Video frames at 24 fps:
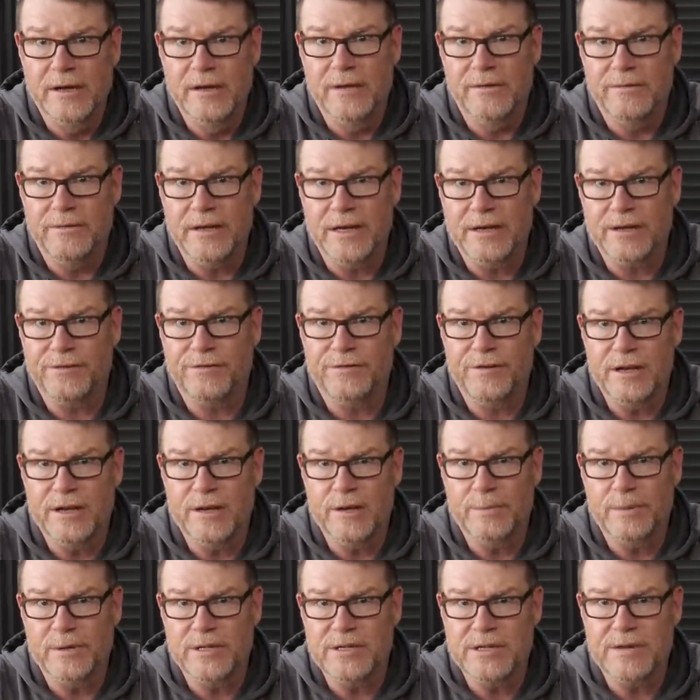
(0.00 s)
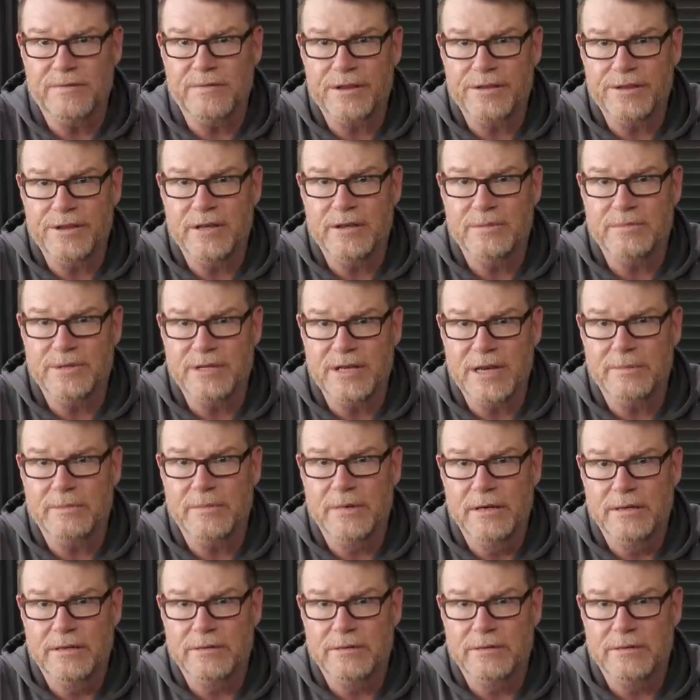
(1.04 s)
If you like this video, please give it a thumbs up.